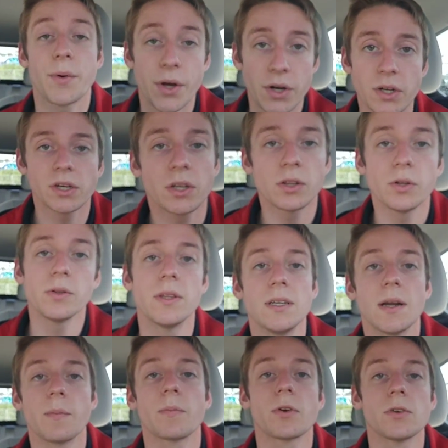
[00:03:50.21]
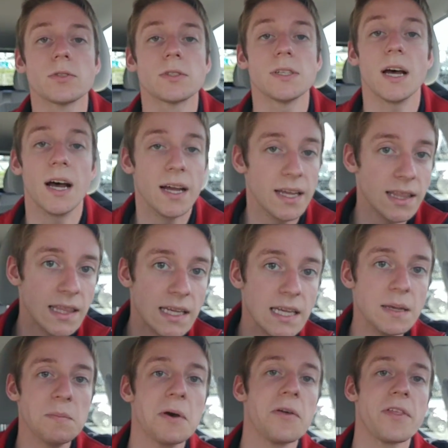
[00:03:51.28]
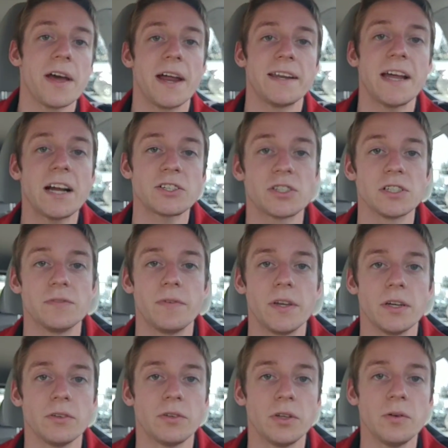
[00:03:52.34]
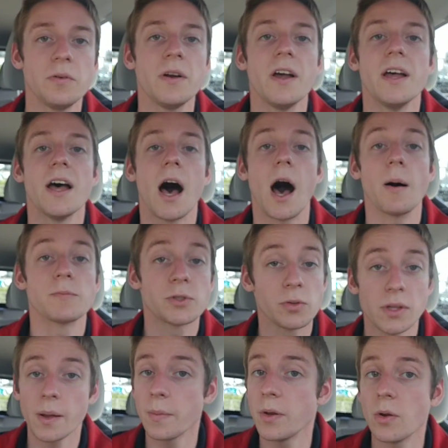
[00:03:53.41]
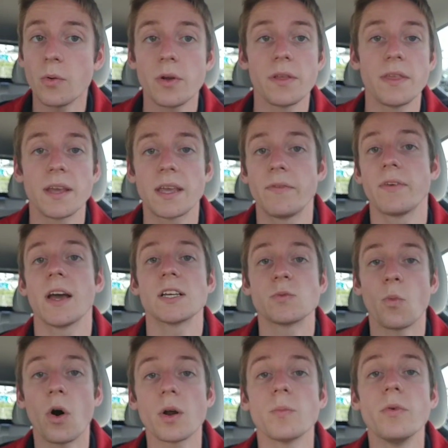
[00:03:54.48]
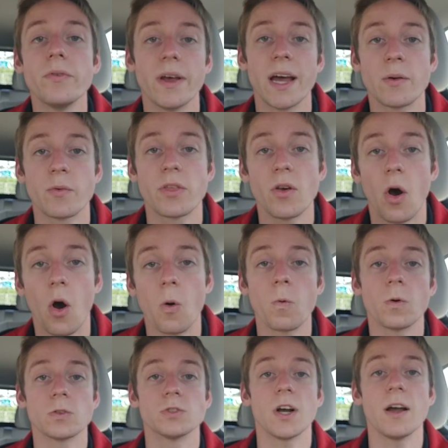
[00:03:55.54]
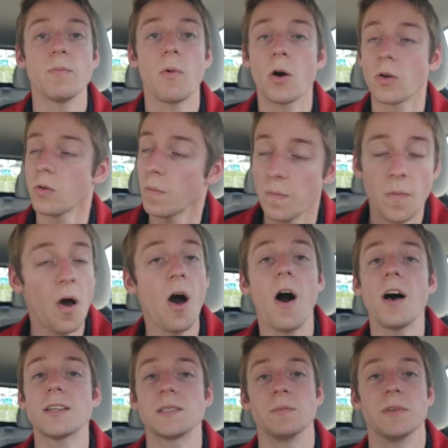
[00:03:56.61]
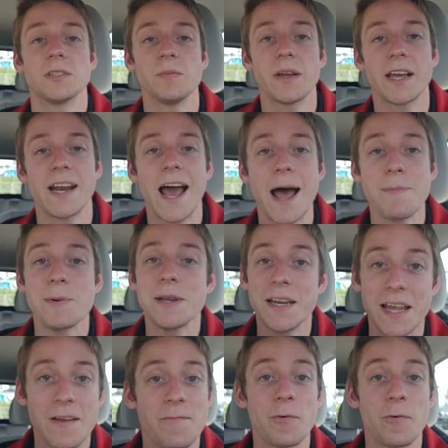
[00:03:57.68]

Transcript: I'm going to include the numbers uh, in the email that I attached this video to. Um, so let me know what you think. If you guys want to move ahead with the all-wheel drive model, awesome. Let's make it happen.